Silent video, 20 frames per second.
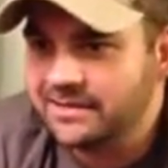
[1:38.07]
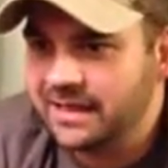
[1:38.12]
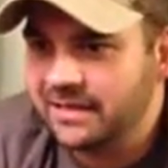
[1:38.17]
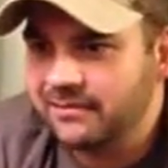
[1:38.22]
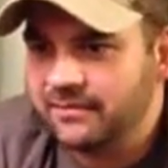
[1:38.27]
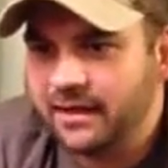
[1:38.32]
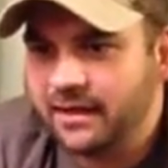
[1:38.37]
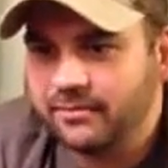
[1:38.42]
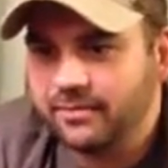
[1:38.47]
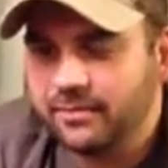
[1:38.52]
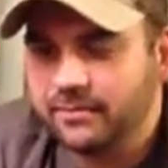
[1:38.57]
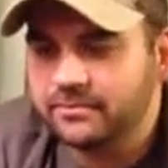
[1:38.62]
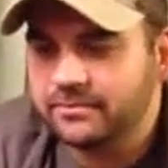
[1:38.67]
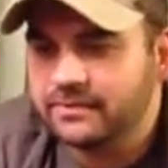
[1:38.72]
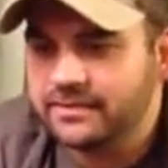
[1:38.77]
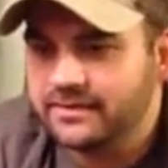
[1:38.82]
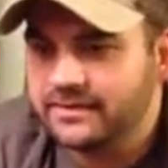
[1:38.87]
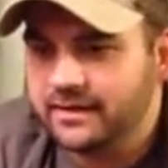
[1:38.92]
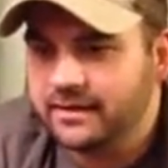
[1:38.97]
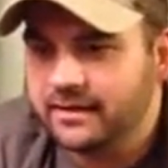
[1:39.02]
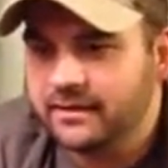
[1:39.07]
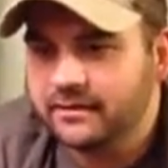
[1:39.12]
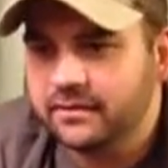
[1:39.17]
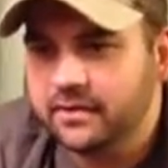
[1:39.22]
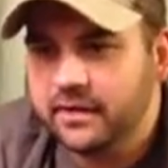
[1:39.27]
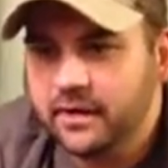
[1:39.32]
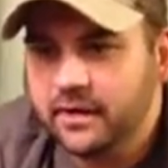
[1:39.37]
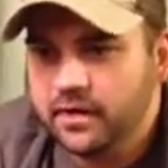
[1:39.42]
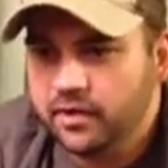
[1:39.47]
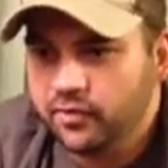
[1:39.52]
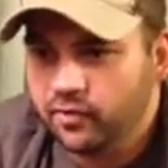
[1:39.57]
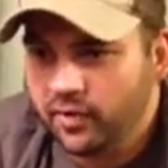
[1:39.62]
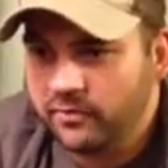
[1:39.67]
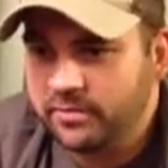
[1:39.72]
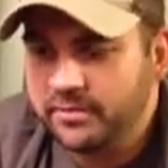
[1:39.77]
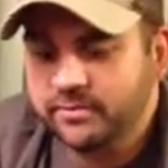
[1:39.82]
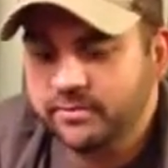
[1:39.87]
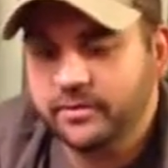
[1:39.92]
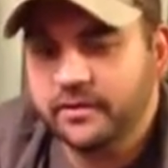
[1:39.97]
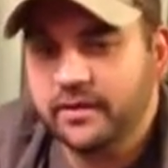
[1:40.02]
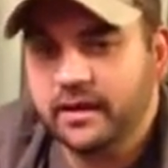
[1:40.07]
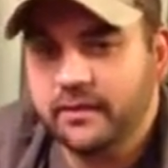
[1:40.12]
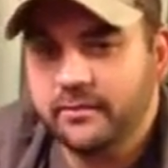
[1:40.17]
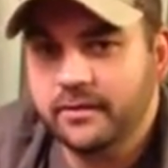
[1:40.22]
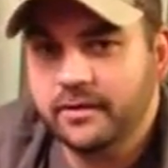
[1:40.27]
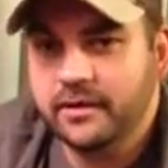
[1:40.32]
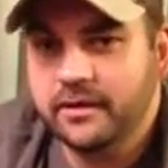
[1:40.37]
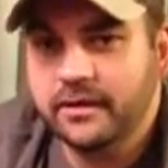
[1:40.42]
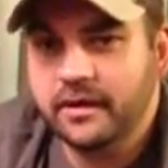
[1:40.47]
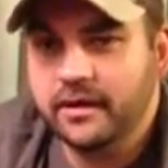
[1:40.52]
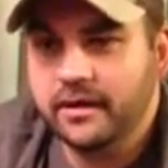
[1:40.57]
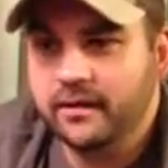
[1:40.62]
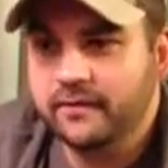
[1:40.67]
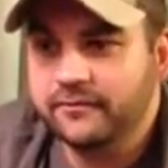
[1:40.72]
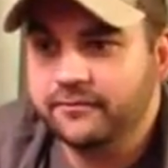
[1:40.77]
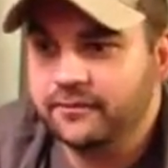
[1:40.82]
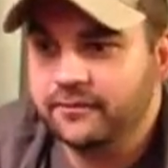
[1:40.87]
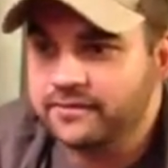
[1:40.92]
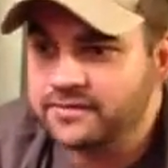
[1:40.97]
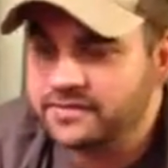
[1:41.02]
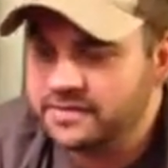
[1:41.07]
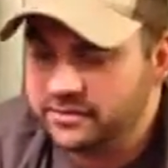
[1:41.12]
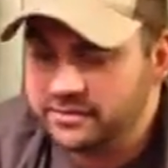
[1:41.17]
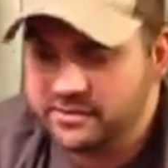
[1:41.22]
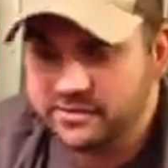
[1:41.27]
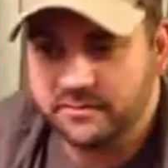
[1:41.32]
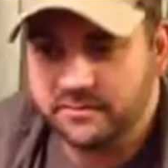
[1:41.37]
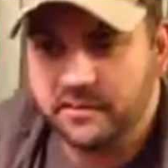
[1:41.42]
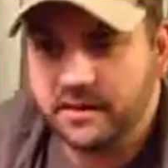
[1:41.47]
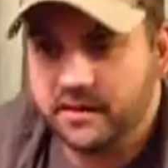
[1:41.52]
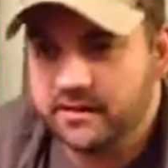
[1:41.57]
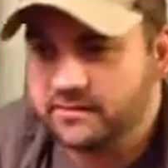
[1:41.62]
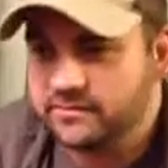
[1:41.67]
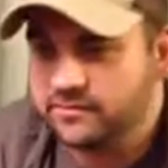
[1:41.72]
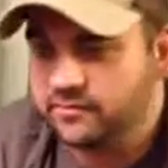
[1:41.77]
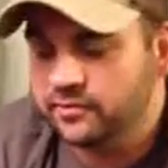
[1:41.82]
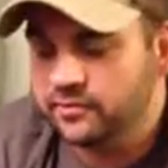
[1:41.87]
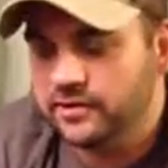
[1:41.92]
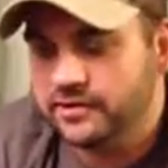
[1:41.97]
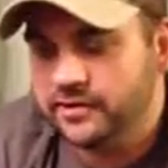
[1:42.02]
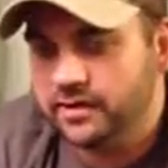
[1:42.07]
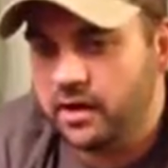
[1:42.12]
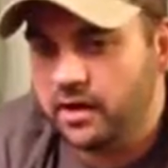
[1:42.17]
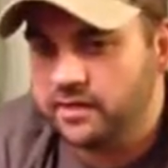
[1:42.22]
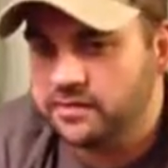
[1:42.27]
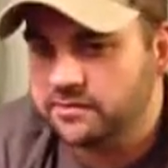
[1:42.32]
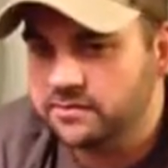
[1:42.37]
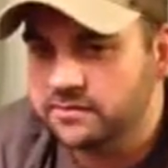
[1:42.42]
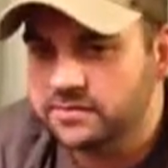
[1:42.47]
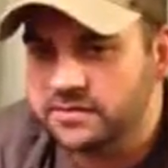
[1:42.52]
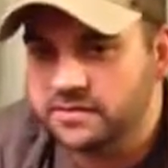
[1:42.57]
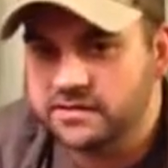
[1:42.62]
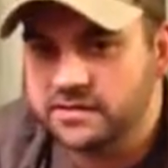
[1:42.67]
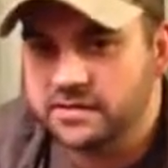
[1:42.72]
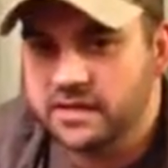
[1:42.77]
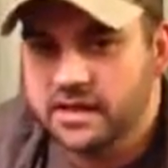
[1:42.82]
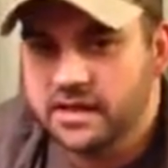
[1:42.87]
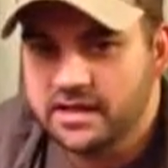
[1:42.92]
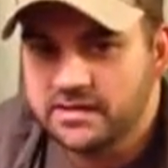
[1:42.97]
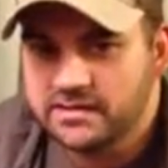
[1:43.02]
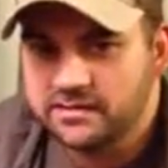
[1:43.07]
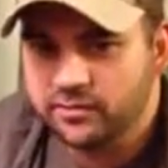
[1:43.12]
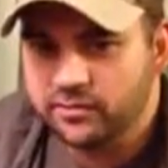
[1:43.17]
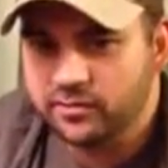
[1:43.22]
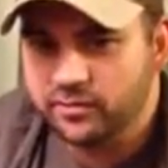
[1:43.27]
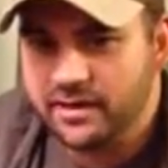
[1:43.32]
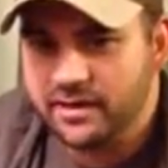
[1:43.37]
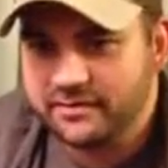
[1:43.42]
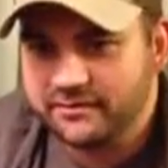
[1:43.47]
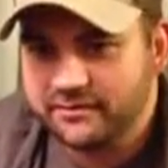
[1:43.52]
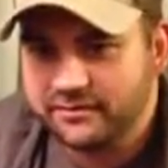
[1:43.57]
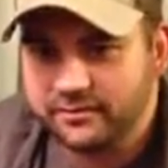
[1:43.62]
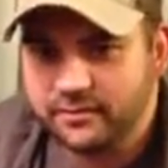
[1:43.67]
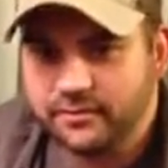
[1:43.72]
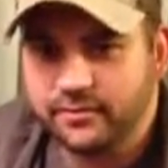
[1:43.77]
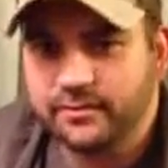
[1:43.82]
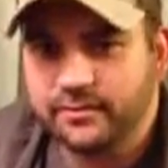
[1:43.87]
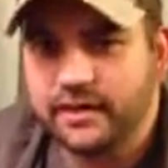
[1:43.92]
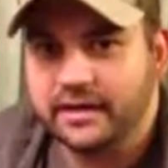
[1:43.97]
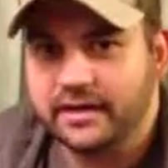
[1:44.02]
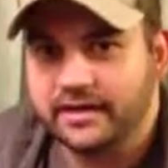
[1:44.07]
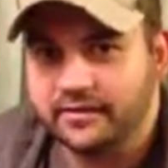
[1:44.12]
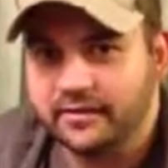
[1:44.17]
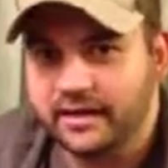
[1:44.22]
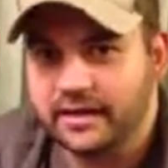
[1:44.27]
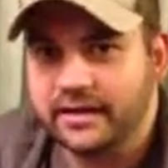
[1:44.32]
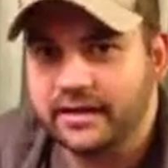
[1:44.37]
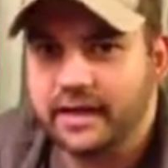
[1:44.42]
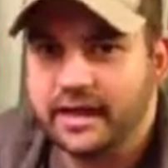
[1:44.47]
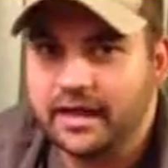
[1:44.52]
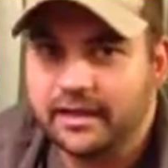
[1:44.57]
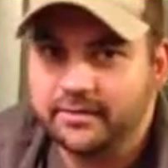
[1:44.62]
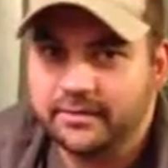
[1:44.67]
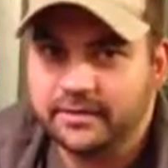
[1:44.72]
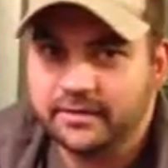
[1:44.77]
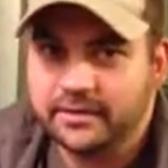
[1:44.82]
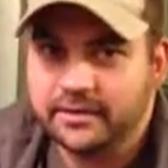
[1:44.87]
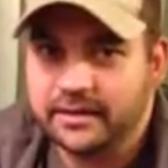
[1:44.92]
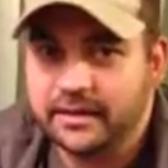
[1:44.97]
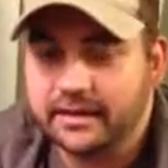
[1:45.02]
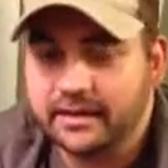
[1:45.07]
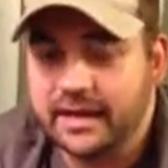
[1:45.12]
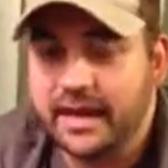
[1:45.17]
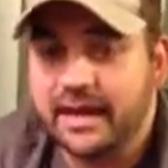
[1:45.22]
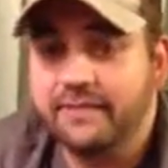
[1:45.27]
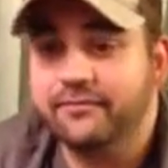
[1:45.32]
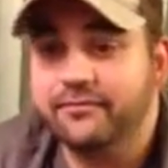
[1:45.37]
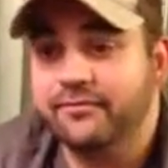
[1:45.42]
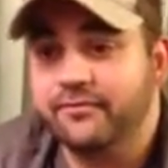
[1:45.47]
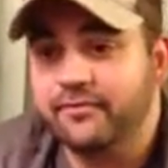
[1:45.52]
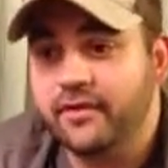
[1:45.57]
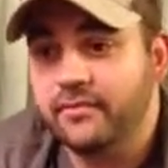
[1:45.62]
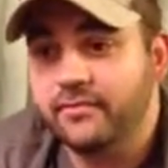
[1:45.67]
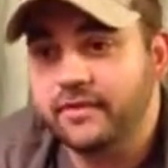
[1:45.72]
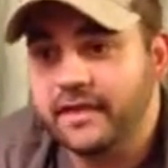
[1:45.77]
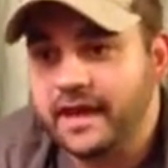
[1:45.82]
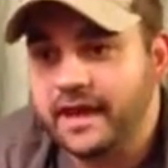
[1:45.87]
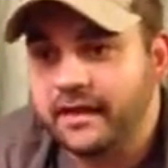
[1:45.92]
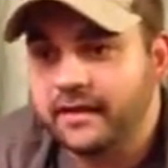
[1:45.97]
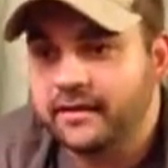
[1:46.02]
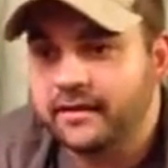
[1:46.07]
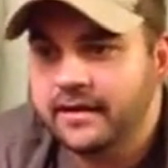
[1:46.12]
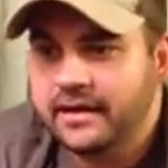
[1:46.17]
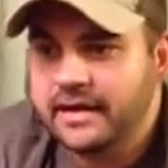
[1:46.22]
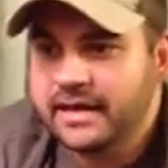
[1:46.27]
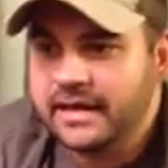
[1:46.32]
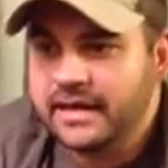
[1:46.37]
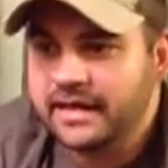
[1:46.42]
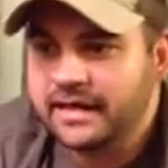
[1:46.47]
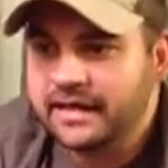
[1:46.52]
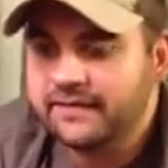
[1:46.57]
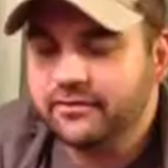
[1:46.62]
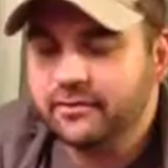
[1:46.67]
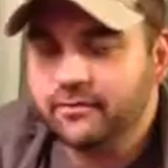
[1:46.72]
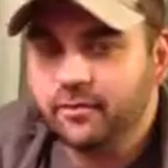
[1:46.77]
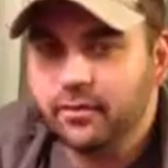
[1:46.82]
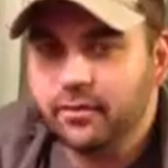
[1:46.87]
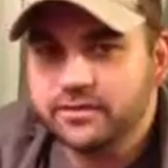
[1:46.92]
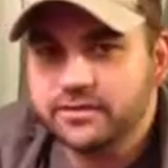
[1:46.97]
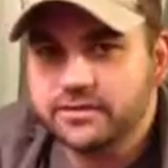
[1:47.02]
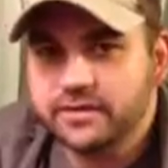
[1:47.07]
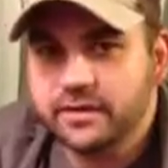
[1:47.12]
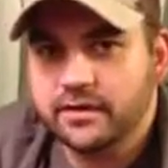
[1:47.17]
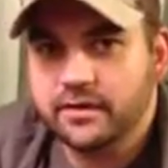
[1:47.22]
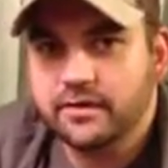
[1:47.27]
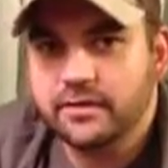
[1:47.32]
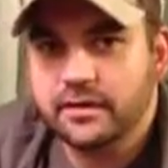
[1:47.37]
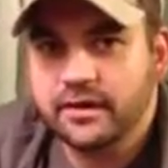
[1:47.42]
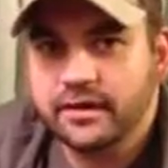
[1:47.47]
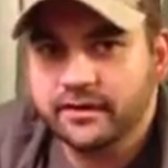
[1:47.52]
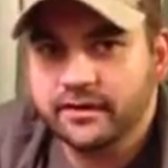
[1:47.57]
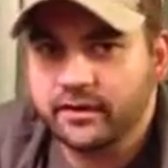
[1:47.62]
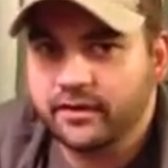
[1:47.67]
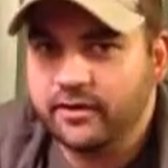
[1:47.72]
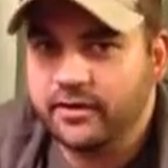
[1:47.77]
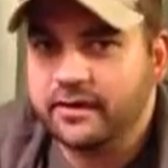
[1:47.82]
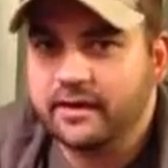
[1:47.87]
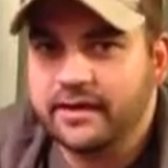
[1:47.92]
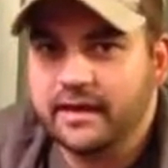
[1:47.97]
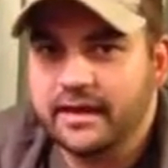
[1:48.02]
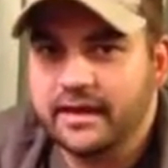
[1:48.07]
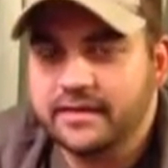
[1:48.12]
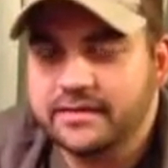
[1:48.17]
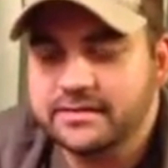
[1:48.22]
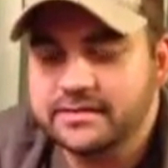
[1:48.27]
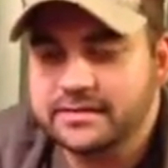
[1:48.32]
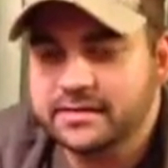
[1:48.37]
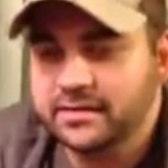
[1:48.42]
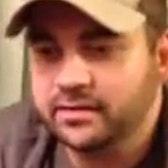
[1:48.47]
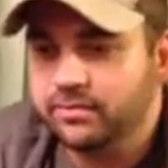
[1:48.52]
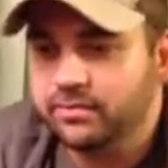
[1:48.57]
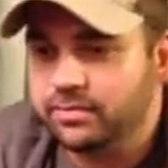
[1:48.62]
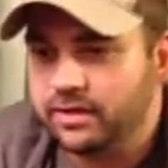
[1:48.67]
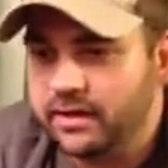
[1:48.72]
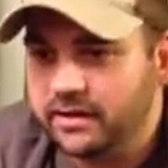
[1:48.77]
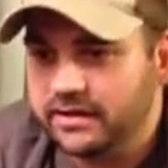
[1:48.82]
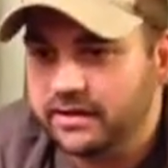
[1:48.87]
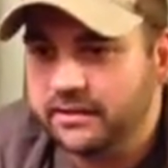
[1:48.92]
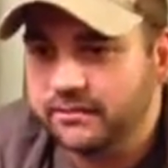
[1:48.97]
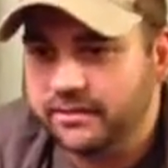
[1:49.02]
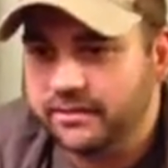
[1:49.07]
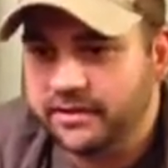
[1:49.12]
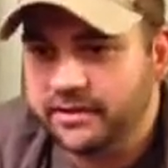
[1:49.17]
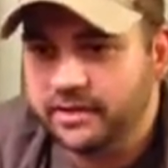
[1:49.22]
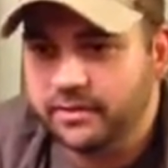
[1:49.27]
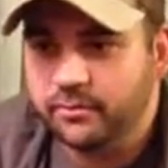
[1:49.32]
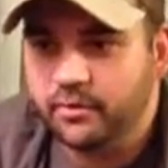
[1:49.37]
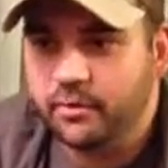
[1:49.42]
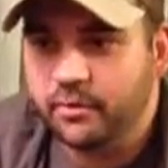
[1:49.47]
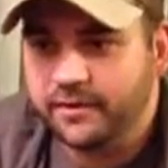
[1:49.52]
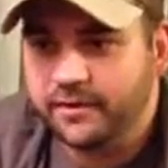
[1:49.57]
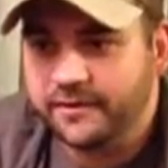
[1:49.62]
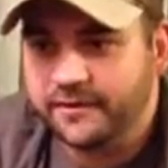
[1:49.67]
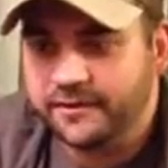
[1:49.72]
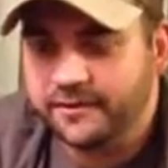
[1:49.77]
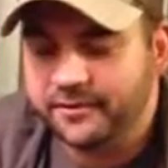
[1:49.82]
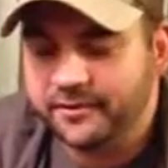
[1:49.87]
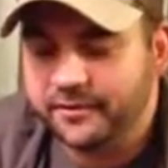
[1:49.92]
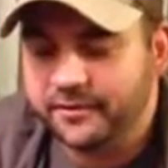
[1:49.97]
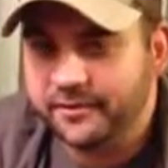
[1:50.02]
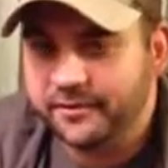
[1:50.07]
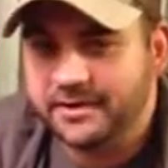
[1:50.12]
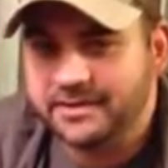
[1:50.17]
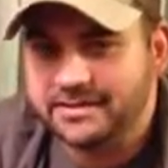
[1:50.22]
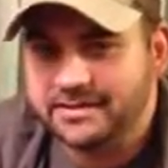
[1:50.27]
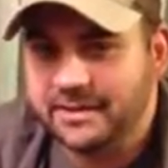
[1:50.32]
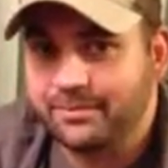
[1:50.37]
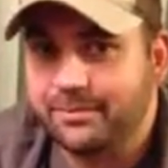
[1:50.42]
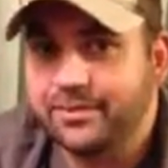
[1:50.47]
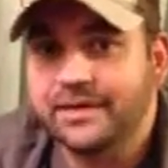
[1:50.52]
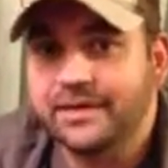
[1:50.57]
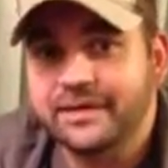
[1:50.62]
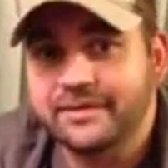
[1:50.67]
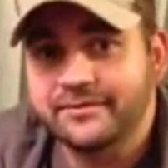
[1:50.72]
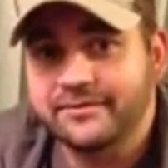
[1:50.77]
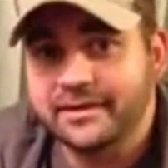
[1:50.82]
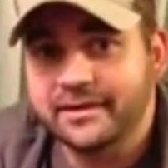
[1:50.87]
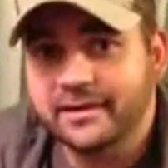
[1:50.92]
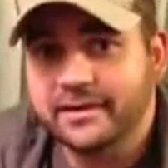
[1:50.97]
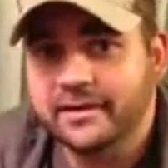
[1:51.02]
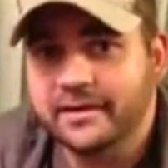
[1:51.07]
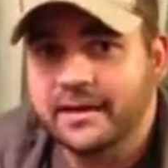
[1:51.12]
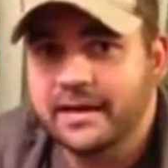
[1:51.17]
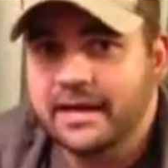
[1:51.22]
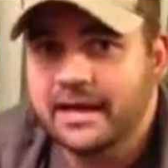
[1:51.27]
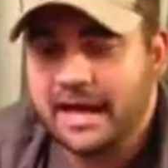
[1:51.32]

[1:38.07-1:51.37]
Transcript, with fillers: Had about probably 10, 12 people come in uh, for a series of months. Really awesome. Just some great fruit and great accountability that came from that and even more so uh, current day, still plugged in with them and what they're doing because I believe in it.